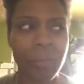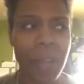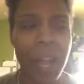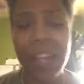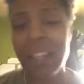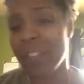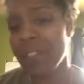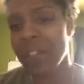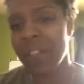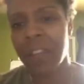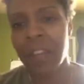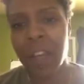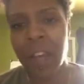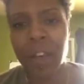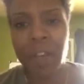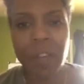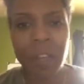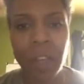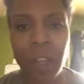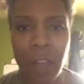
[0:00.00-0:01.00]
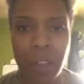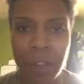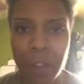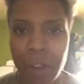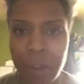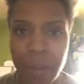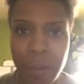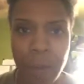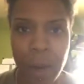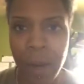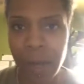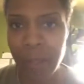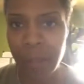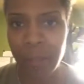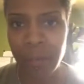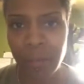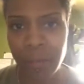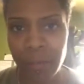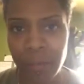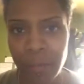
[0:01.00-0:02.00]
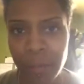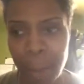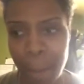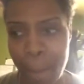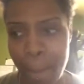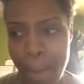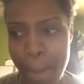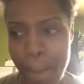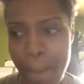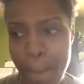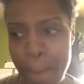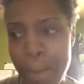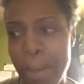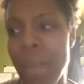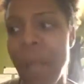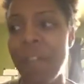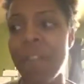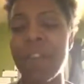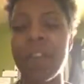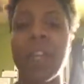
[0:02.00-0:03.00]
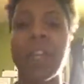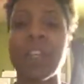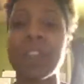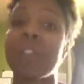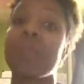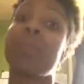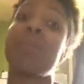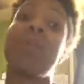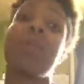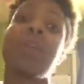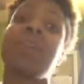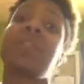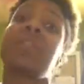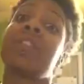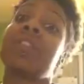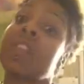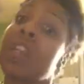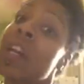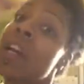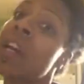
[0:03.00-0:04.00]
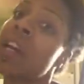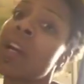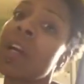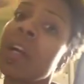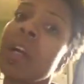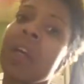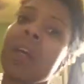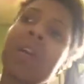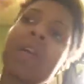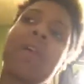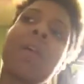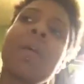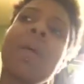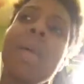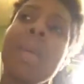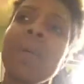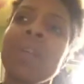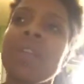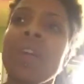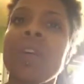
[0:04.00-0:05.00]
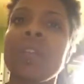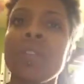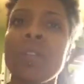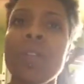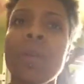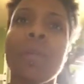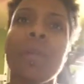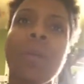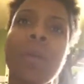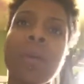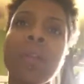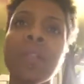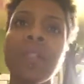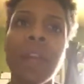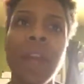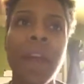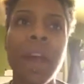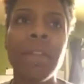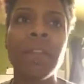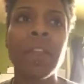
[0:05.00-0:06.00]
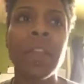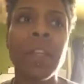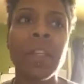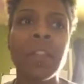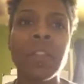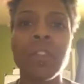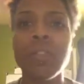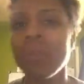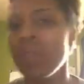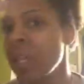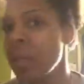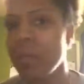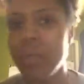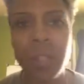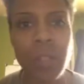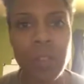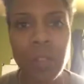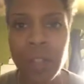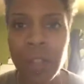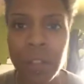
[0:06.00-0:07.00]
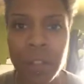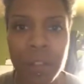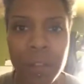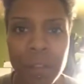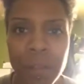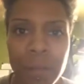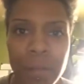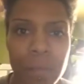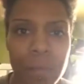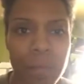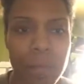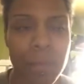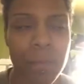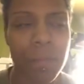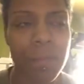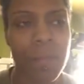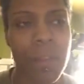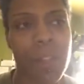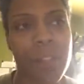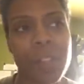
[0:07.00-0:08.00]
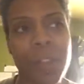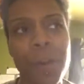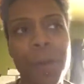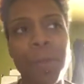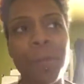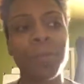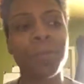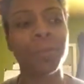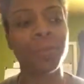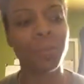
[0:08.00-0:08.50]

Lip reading: I just feel like everything ain't for everybody. I feel like it's important to share, but it's also important to have things that you keep to yourself. So,